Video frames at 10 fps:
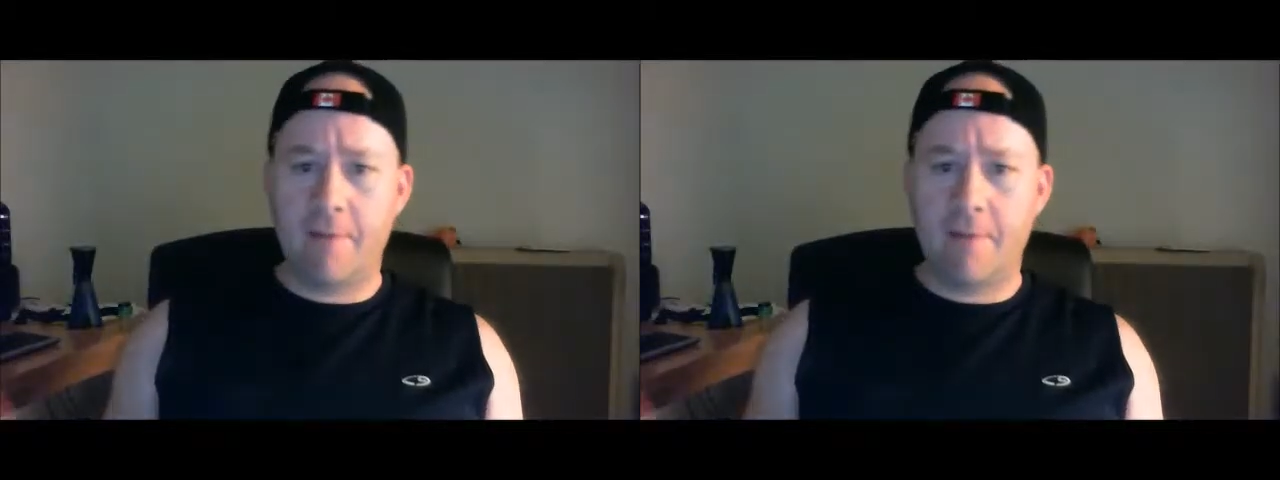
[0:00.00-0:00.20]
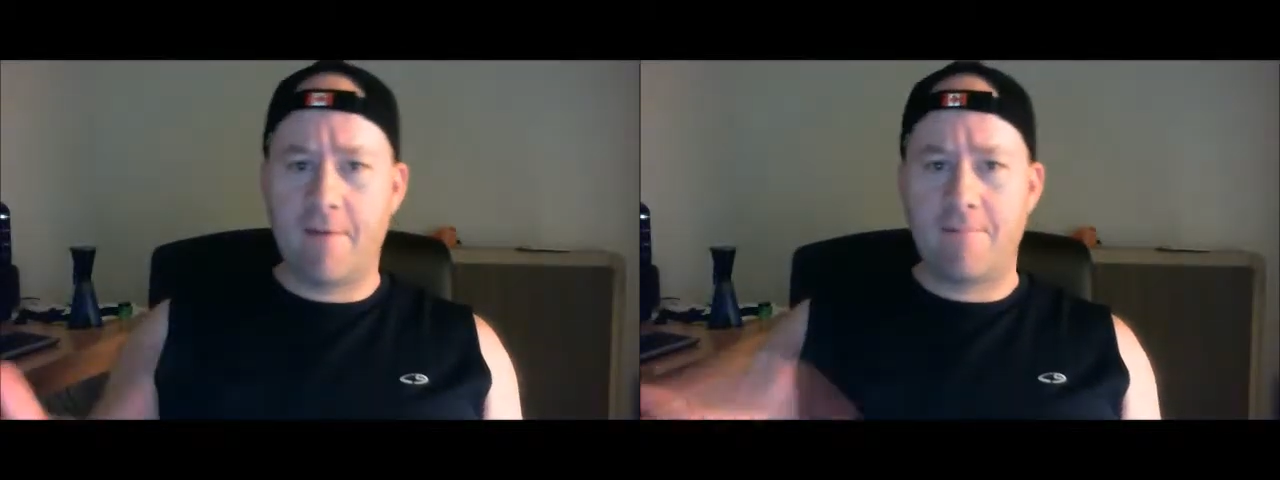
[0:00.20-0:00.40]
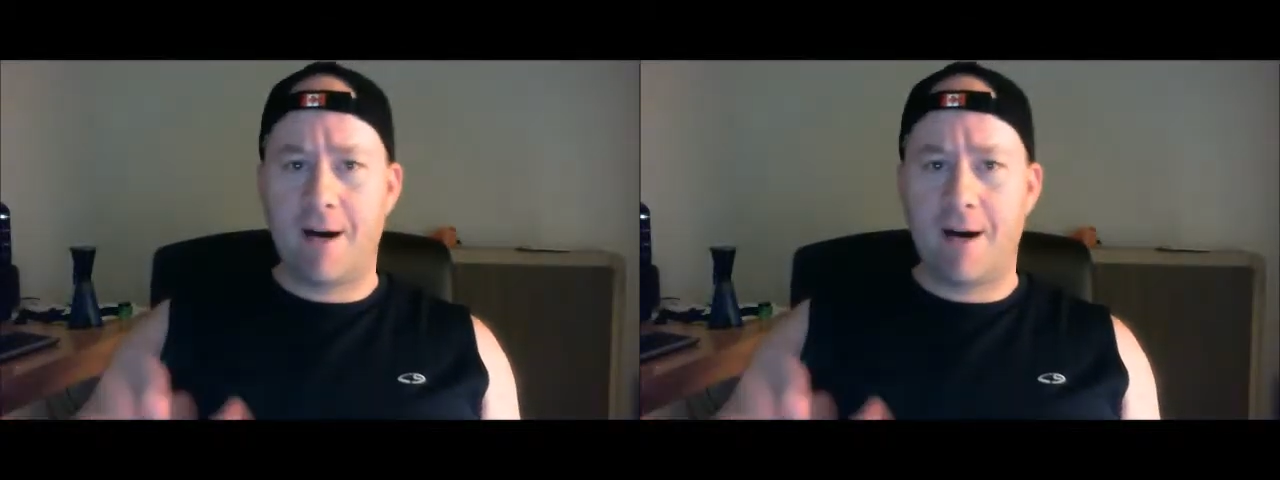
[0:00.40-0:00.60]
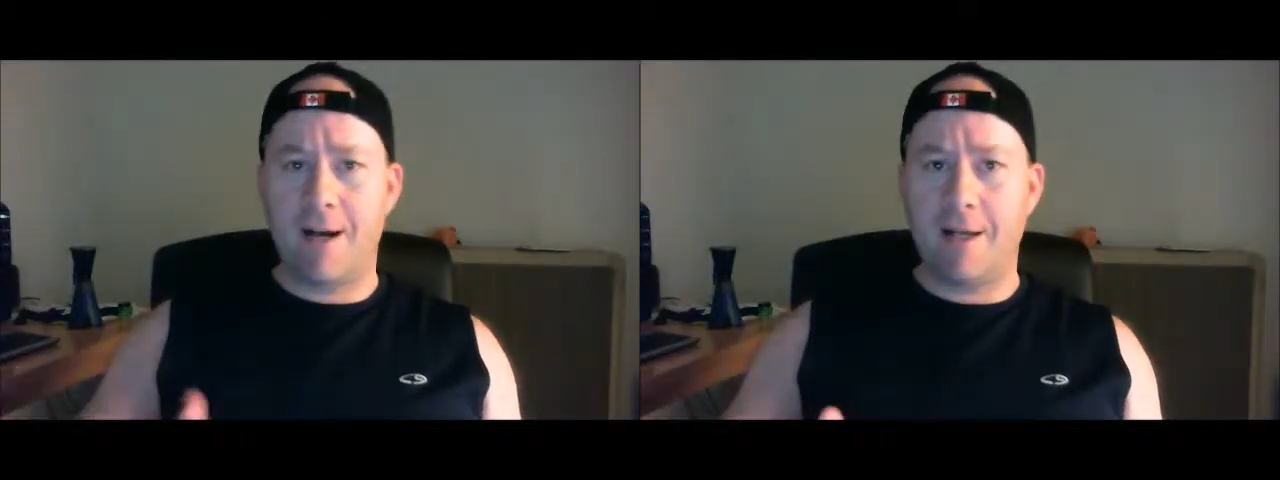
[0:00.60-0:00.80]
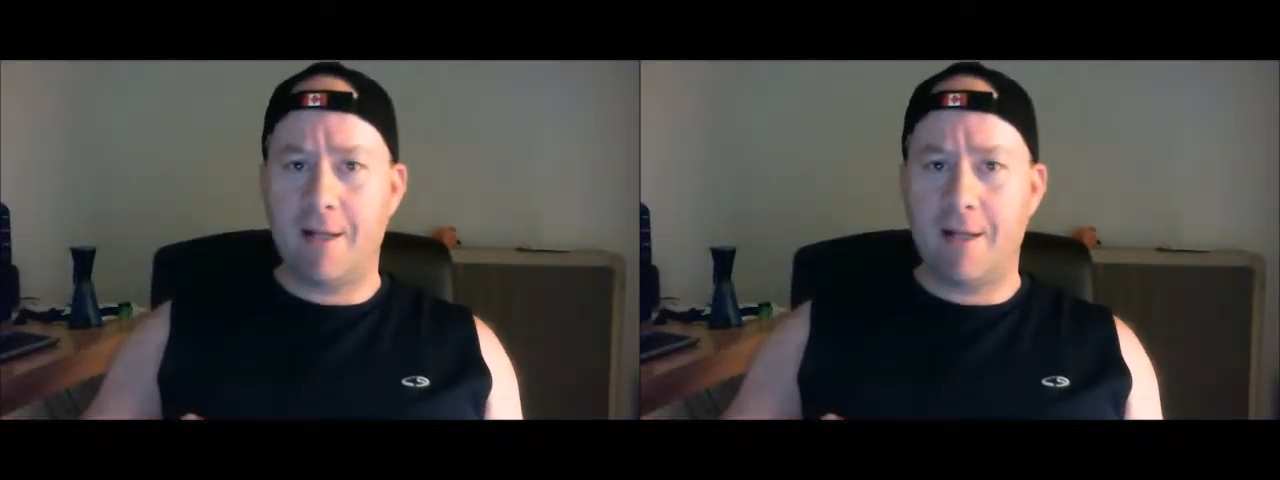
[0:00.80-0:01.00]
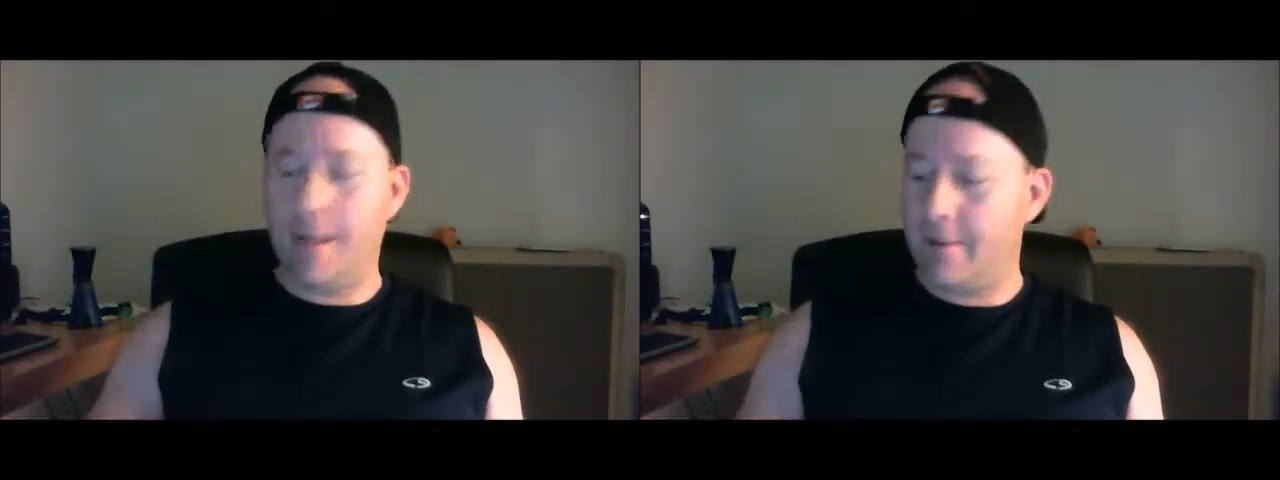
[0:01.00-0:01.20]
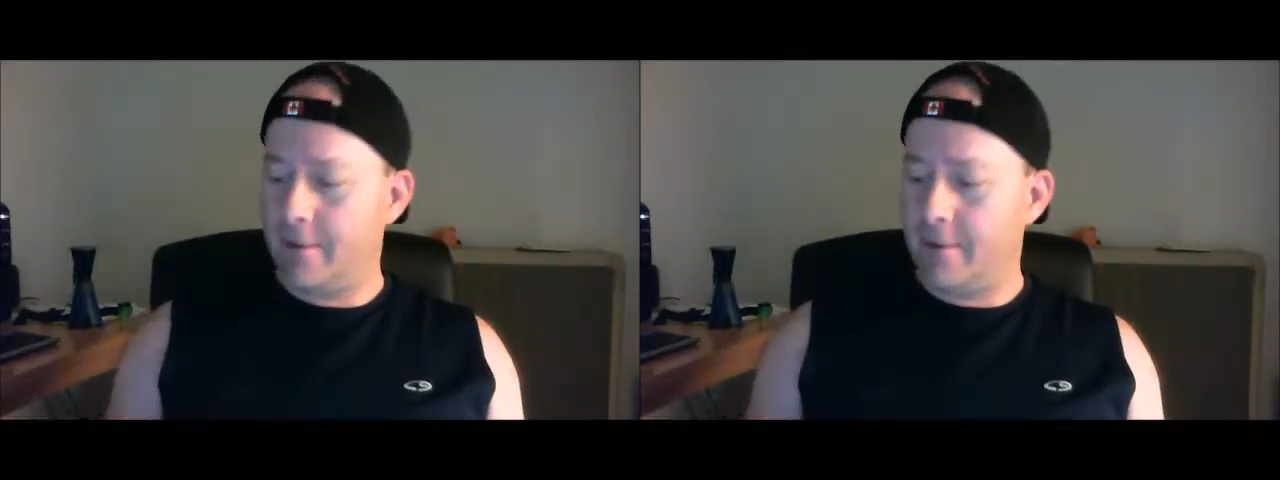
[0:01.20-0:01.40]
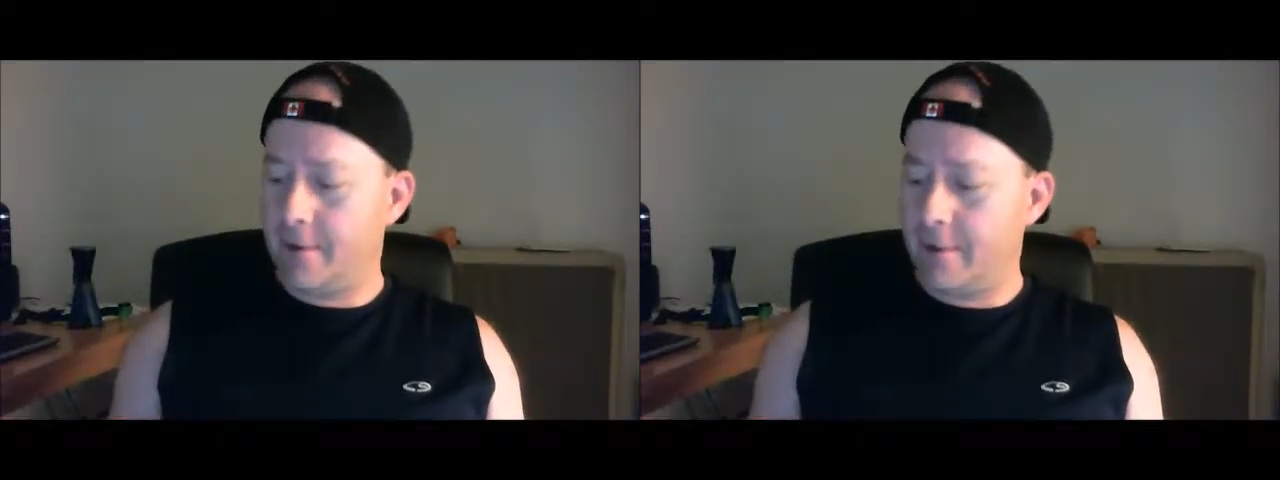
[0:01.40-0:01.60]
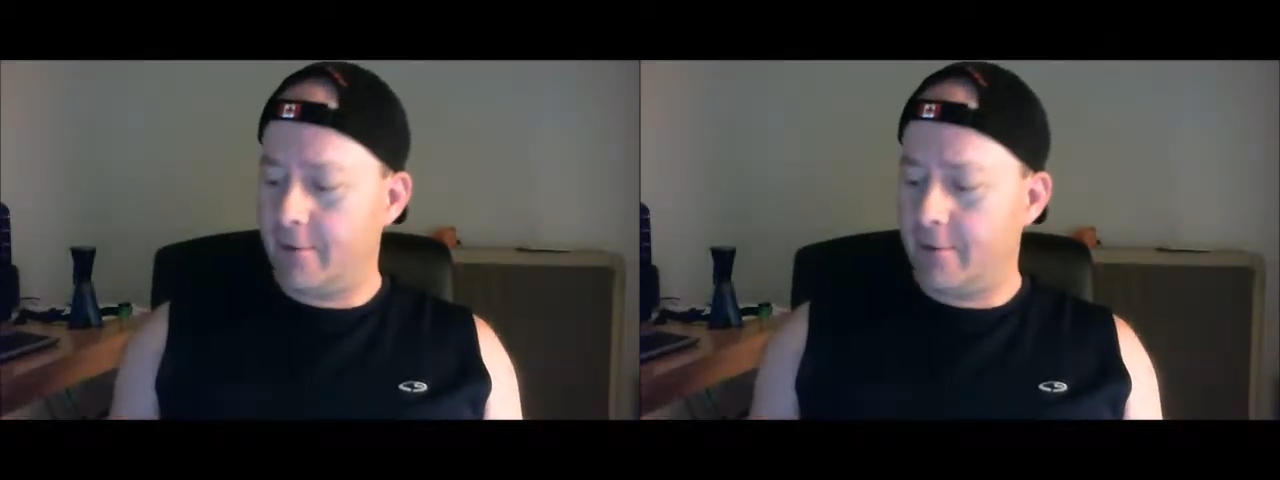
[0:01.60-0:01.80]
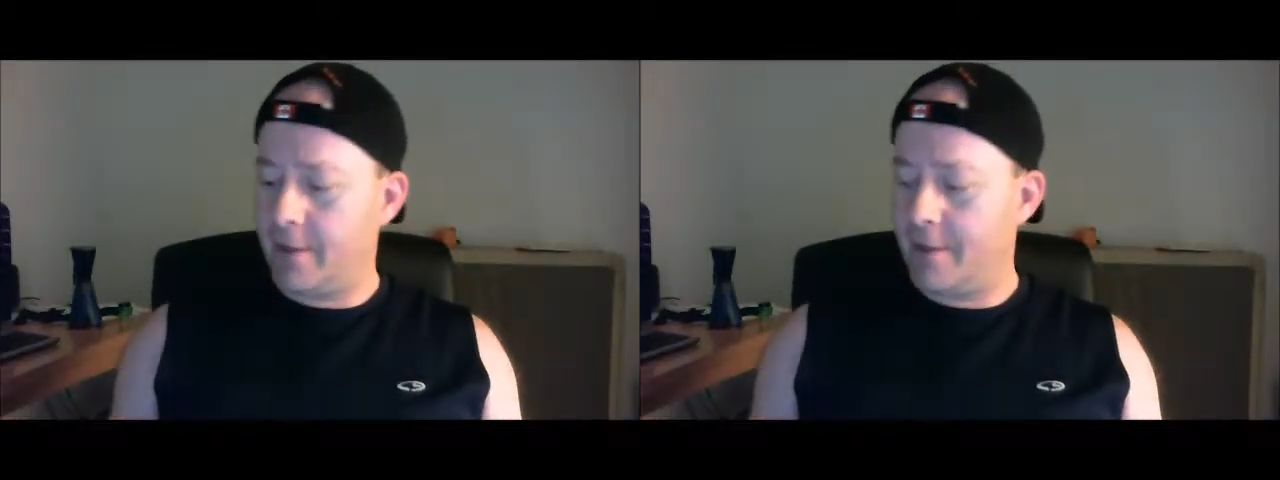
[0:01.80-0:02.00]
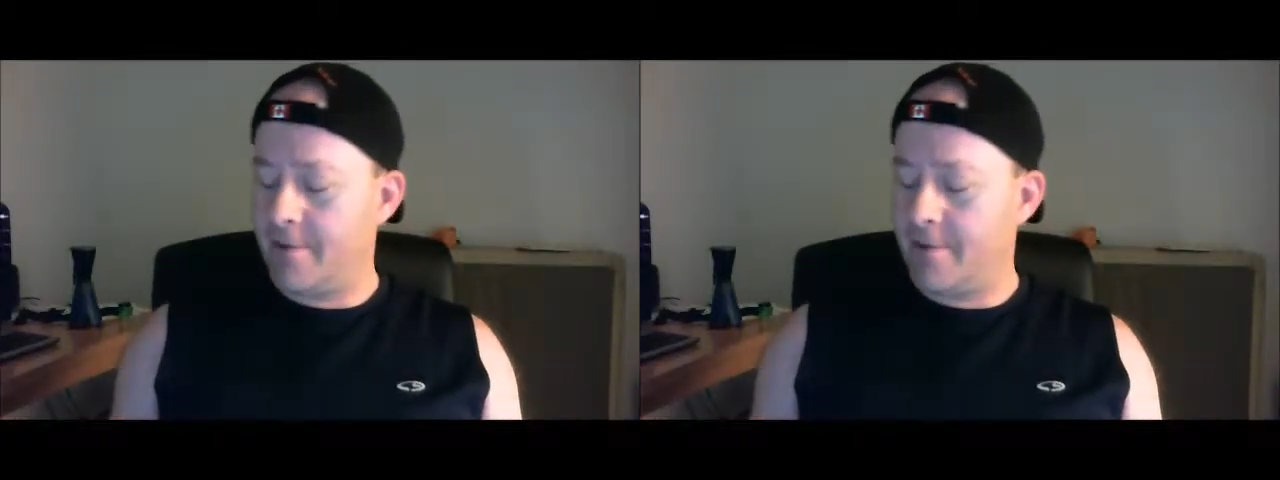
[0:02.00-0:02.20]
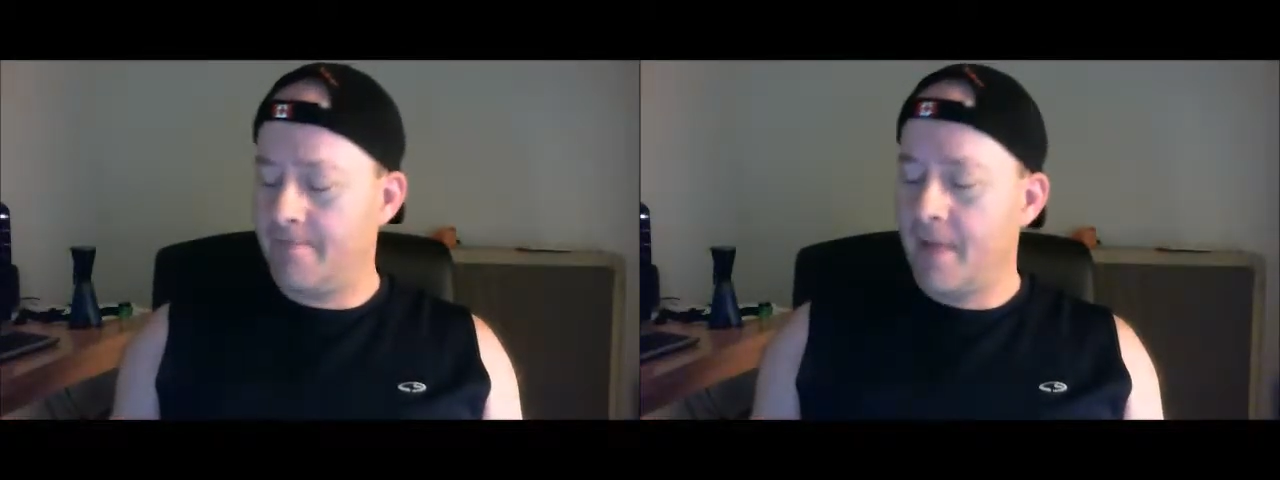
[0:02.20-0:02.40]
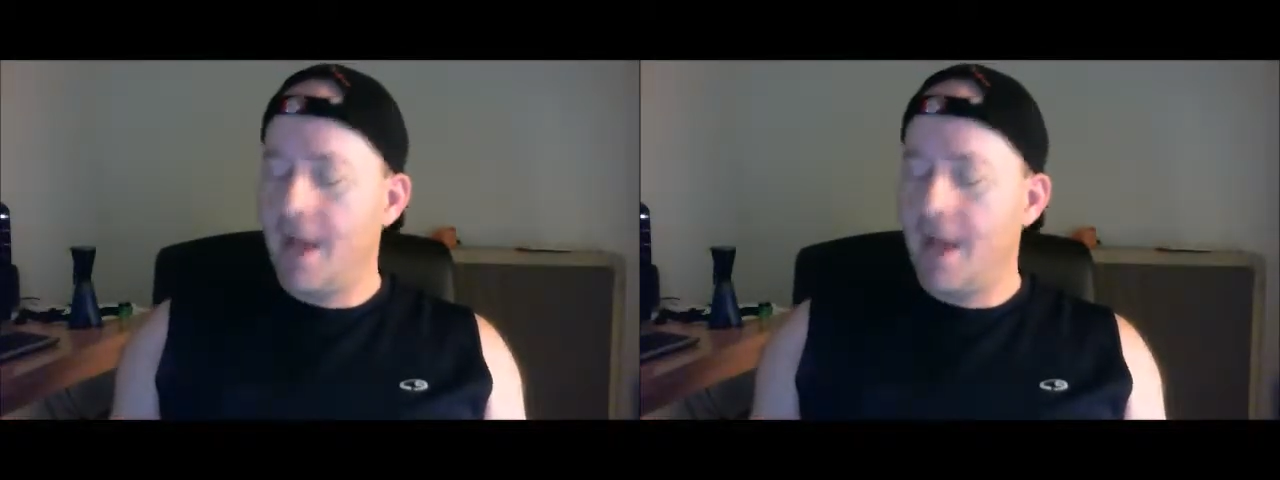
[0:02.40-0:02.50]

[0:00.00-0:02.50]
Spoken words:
a bit of a pine taste to it, citrus taste to it.